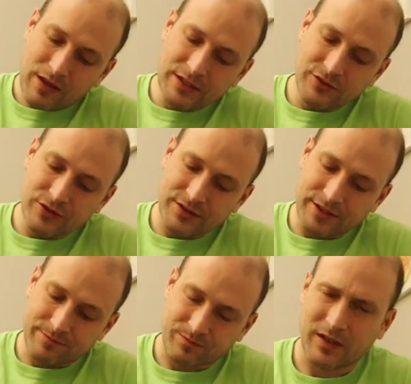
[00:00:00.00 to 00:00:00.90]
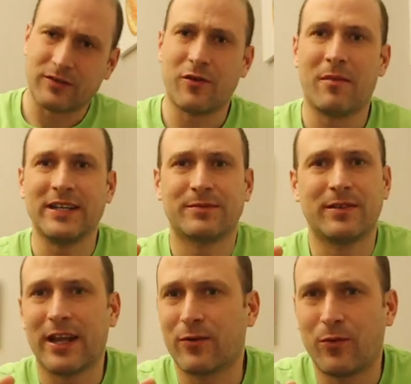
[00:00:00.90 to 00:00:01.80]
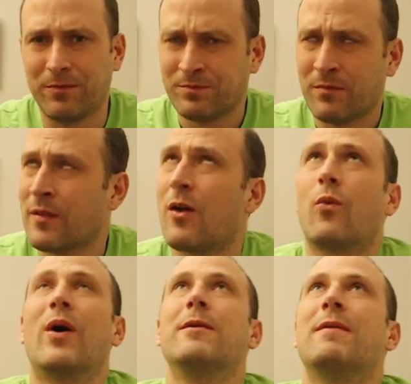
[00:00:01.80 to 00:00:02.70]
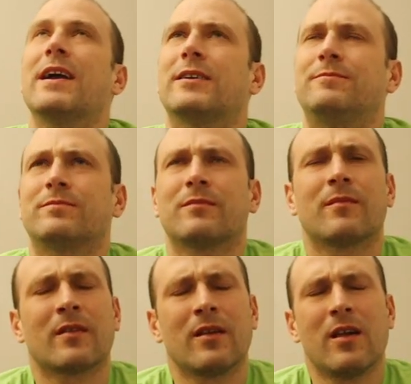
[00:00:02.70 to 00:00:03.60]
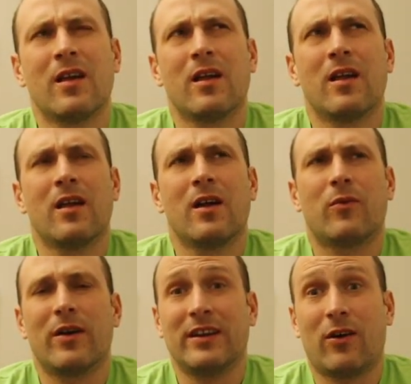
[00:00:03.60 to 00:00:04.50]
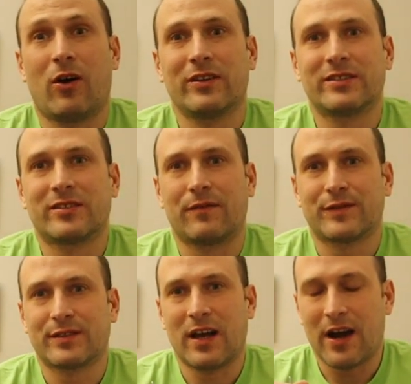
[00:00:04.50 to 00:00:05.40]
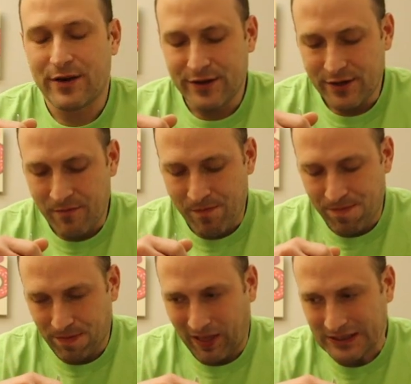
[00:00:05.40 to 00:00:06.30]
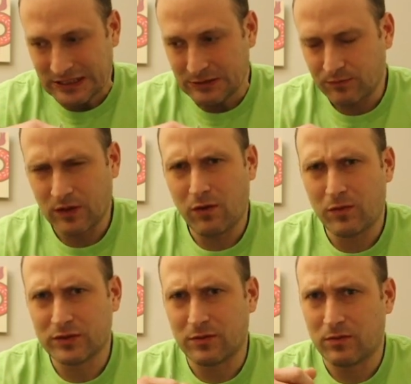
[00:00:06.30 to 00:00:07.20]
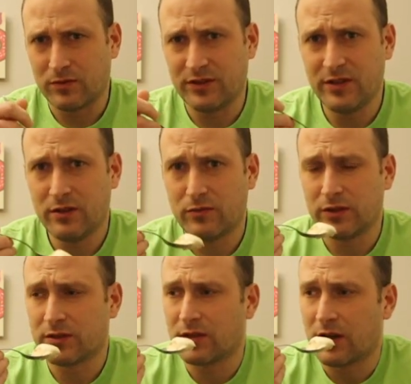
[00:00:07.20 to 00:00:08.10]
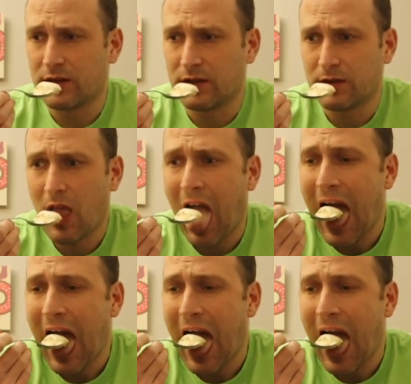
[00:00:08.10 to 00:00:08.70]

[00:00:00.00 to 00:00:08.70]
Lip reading: Interesting. It reminds me like way back when all this stuff started. Almost a year when it started here.